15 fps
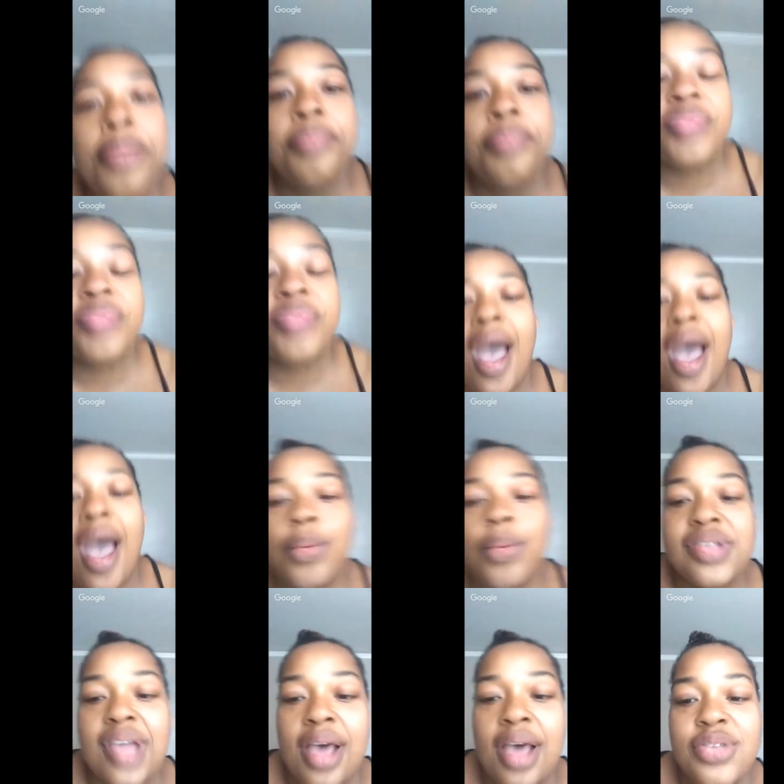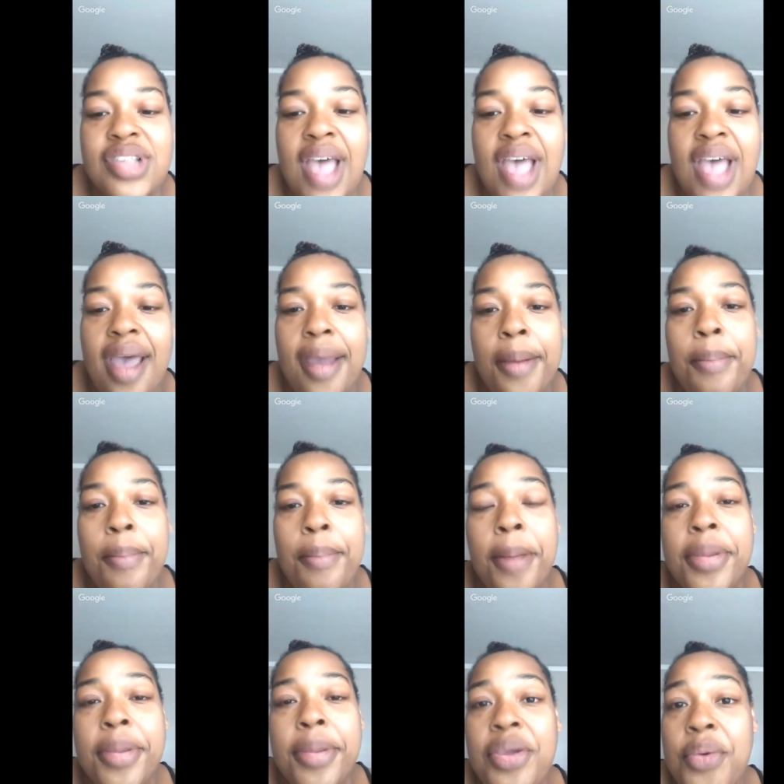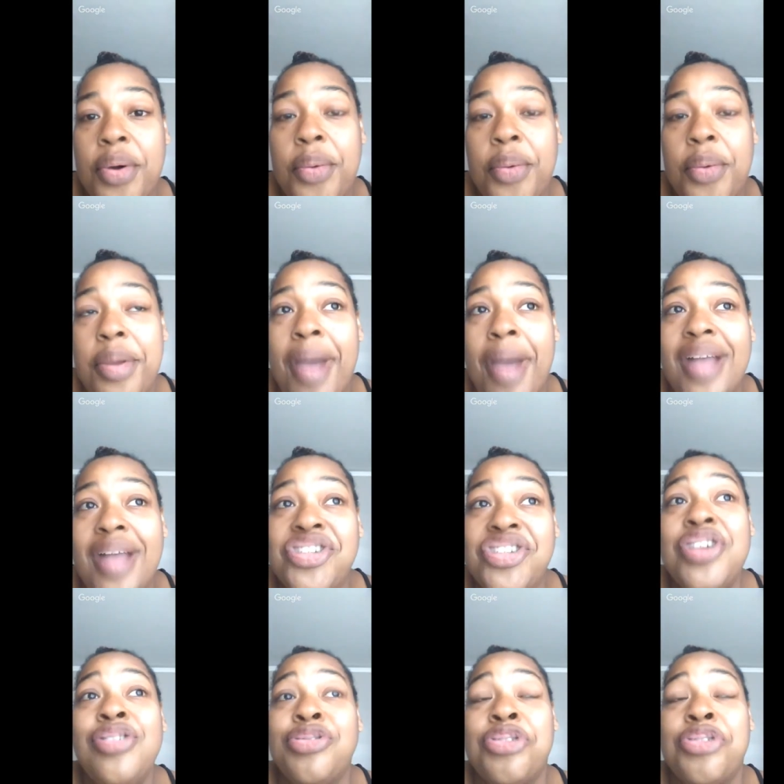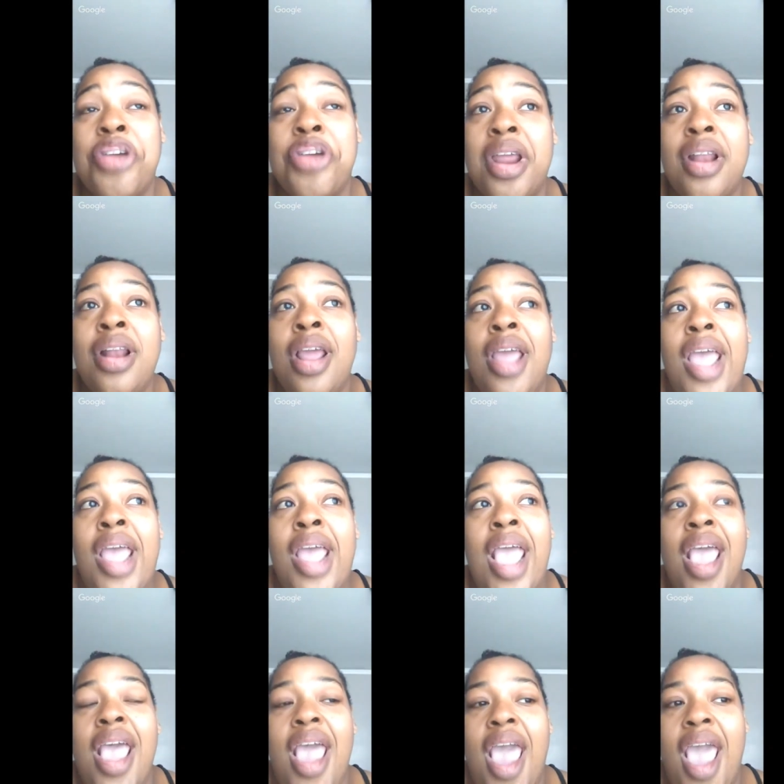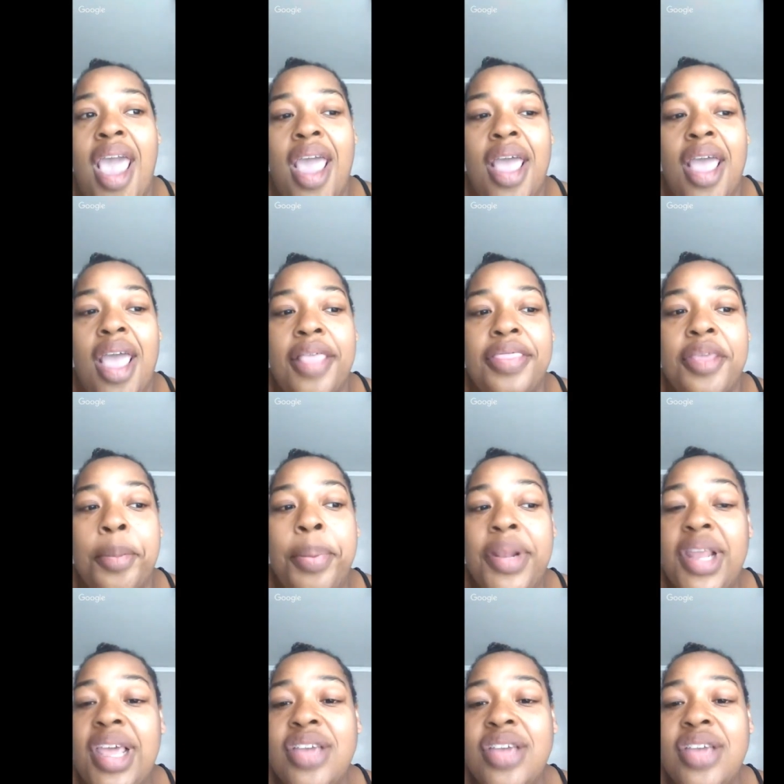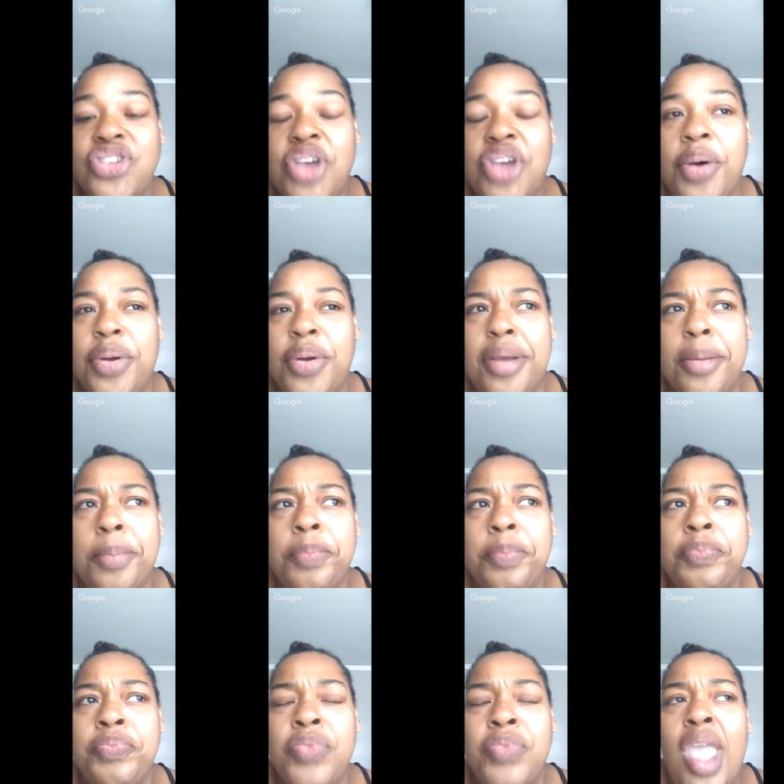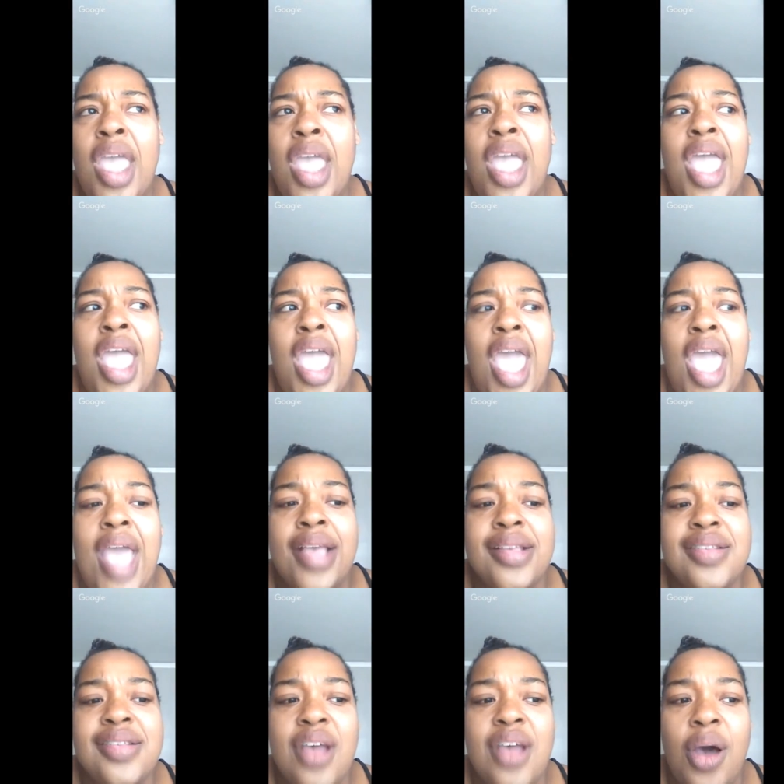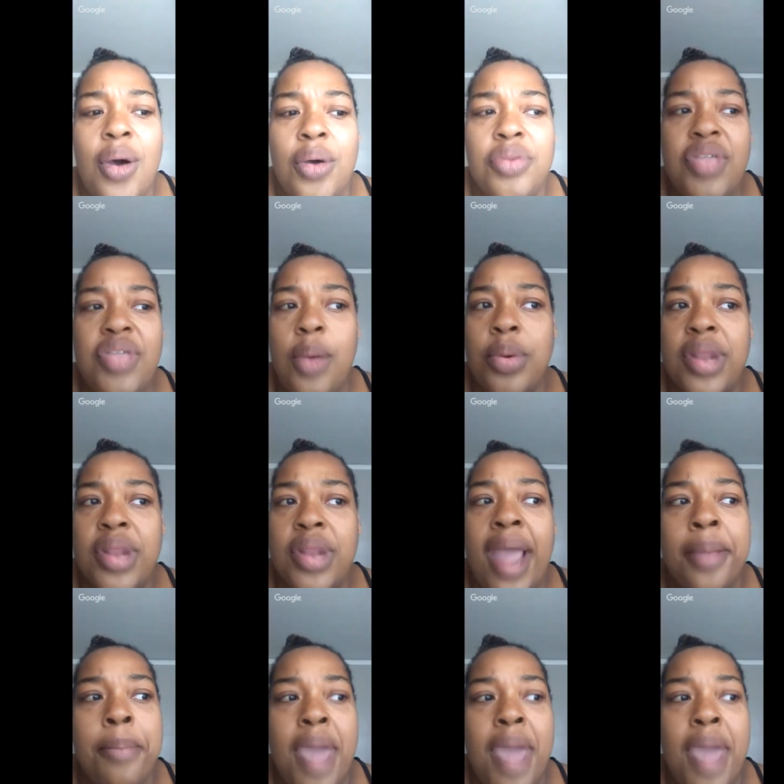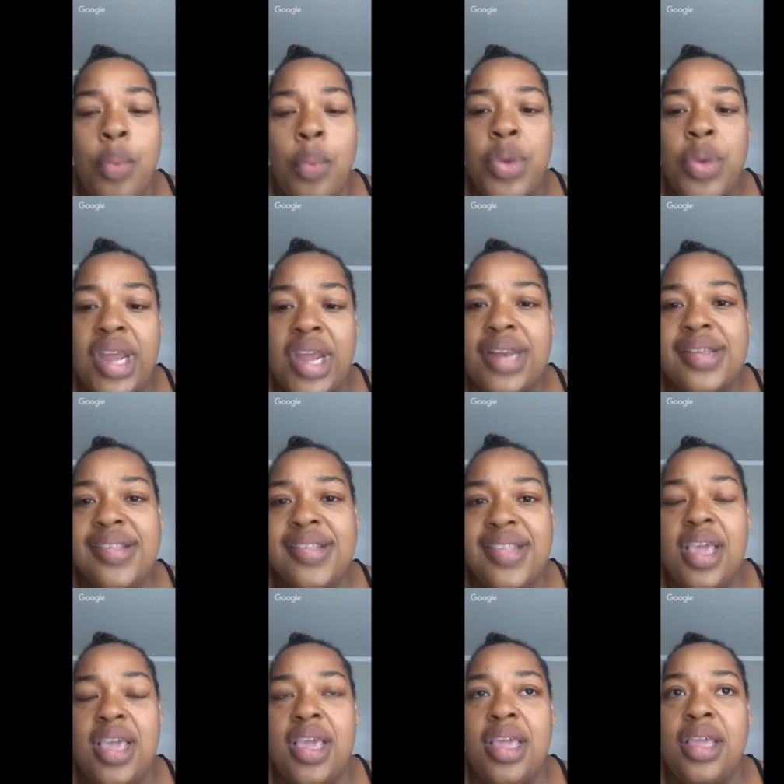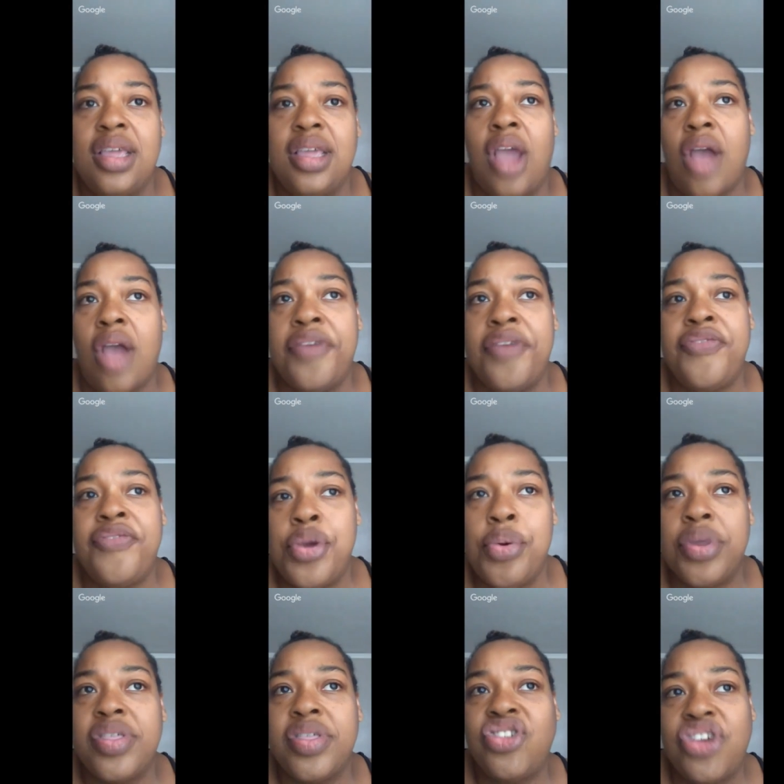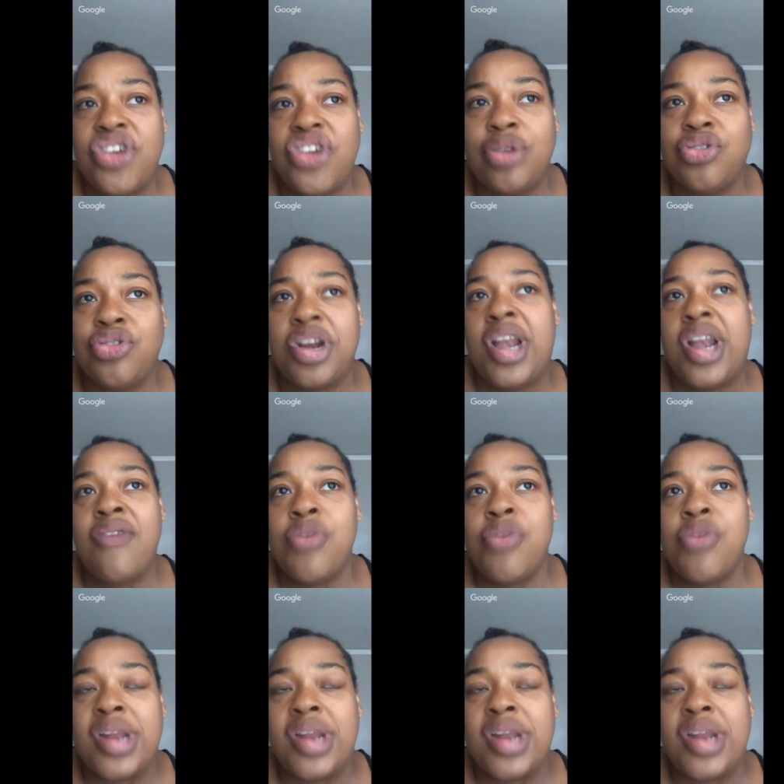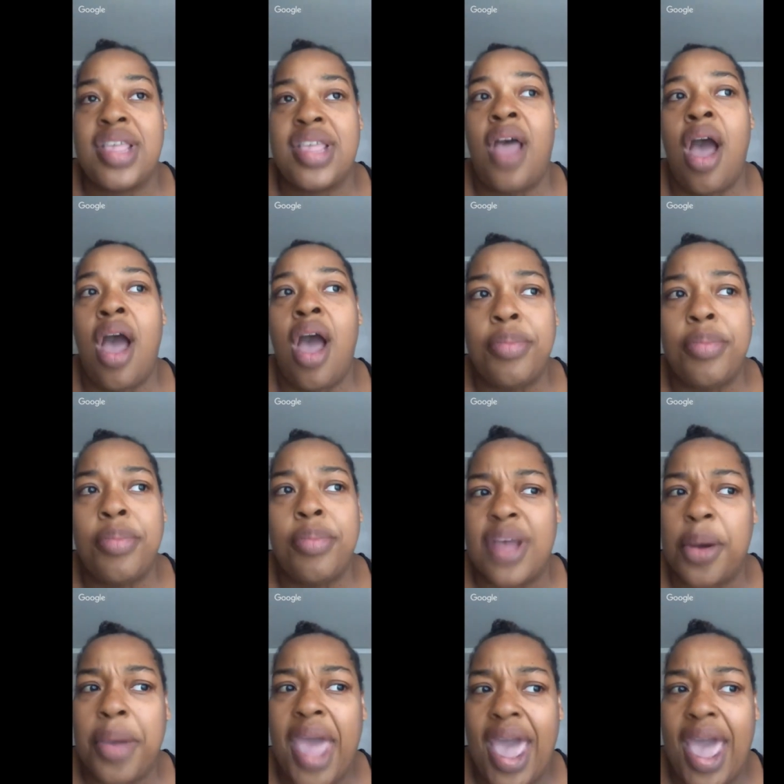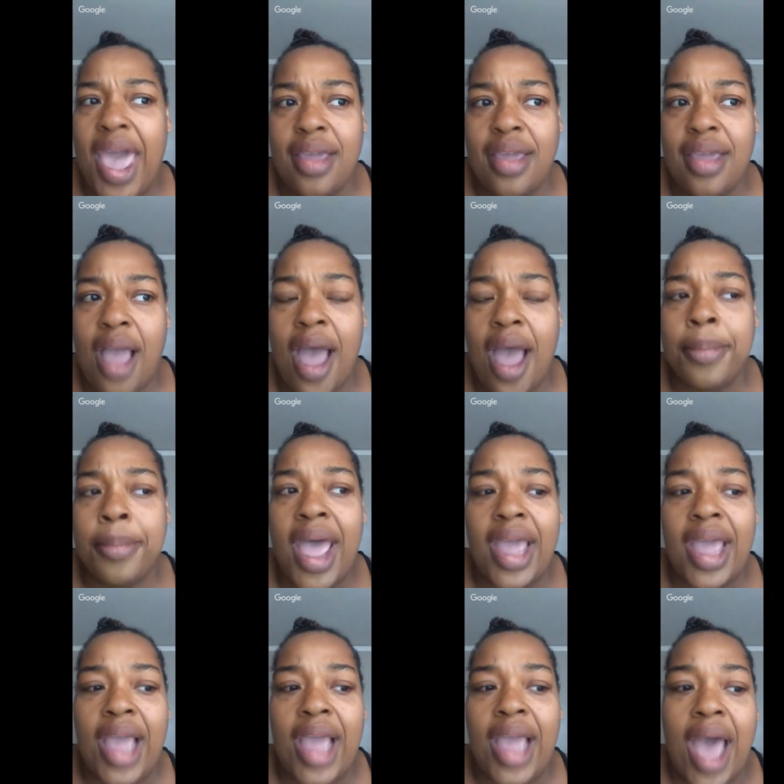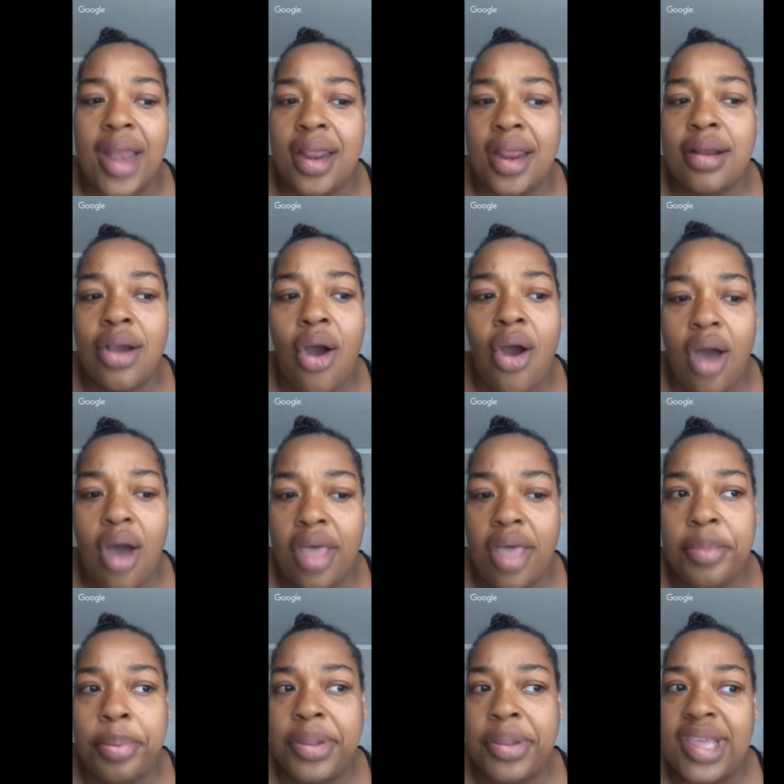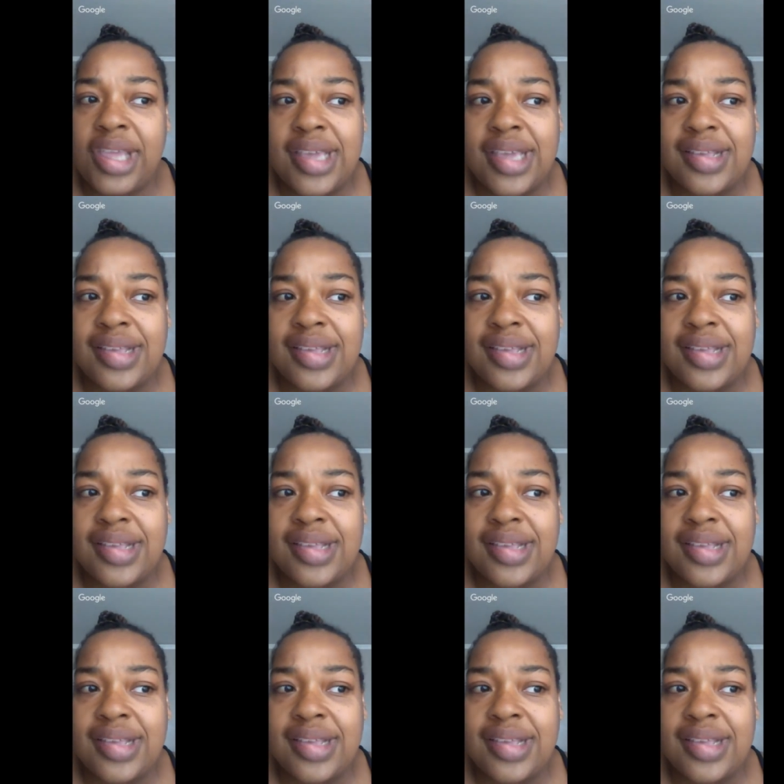I was outside barbecuing with my children, and the police showed up. And so they were like, ma'am, we need to see if you and the children and everyone is in the home is okay. I'm like, I didn't call the police,